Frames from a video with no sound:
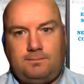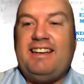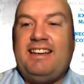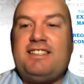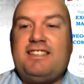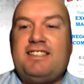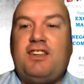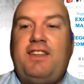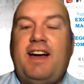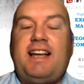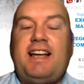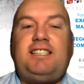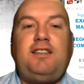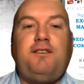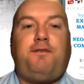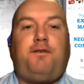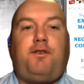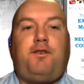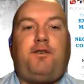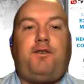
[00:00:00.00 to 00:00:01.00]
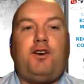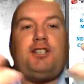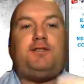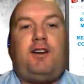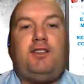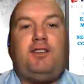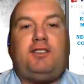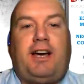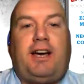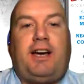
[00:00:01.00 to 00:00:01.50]
So that's the first
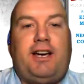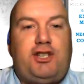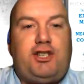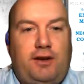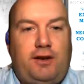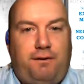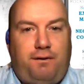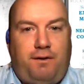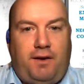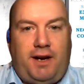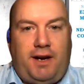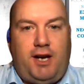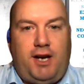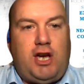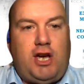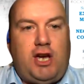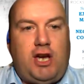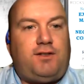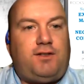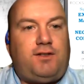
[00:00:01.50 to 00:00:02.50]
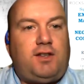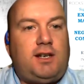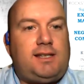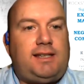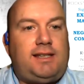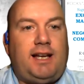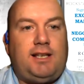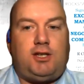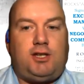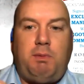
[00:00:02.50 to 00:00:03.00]
foundation phase you have to
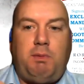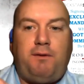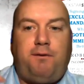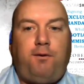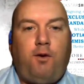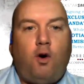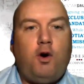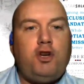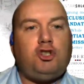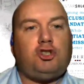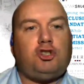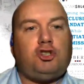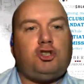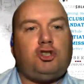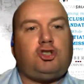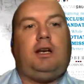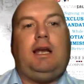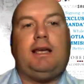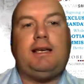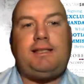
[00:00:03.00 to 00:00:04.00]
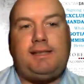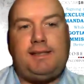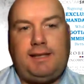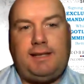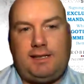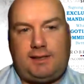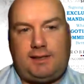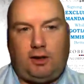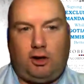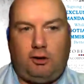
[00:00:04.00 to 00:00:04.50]
understand. So before you start
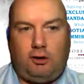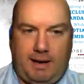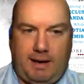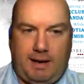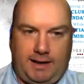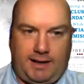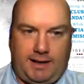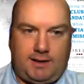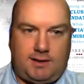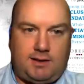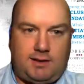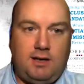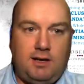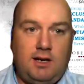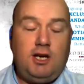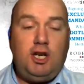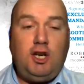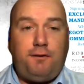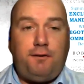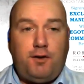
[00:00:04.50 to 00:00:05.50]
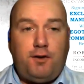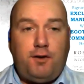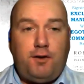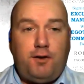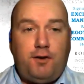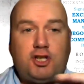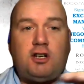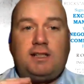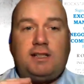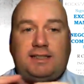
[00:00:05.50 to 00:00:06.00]
listing sold mandates, you first
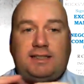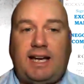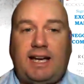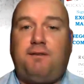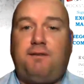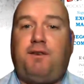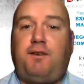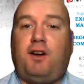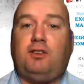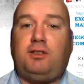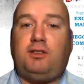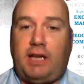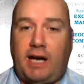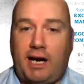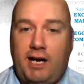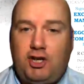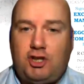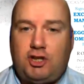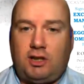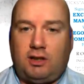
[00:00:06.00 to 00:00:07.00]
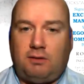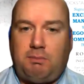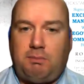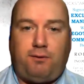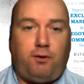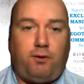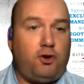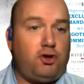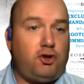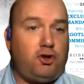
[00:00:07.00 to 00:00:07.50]
got to understand foundation
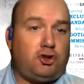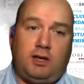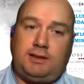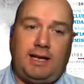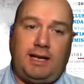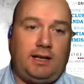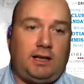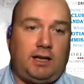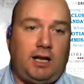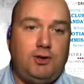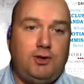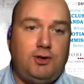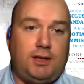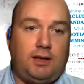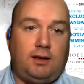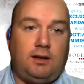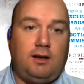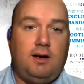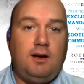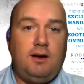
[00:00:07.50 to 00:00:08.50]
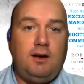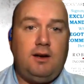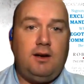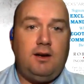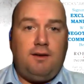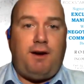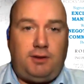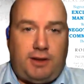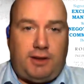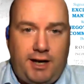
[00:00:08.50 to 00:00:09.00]
before you start understand closing.
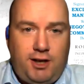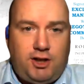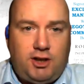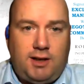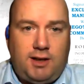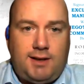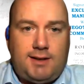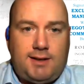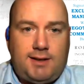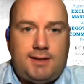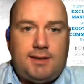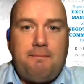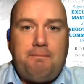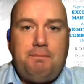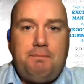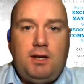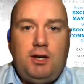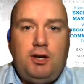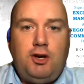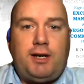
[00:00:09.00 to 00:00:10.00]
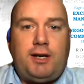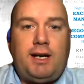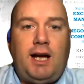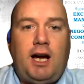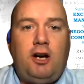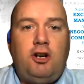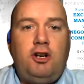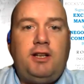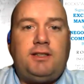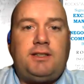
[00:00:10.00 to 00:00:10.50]
Foundation is you can
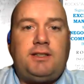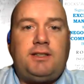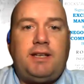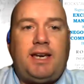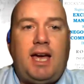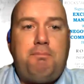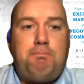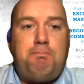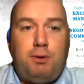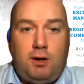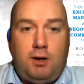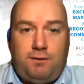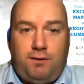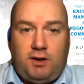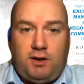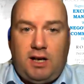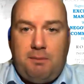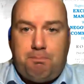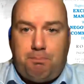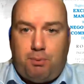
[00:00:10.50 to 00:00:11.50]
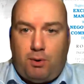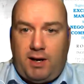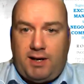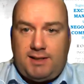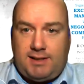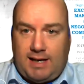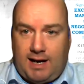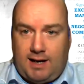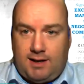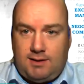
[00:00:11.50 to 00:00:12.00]
only take a perfectly
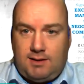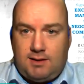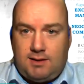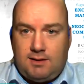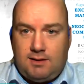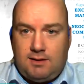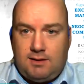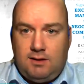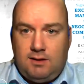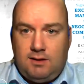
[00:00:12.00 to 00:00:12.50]
priced house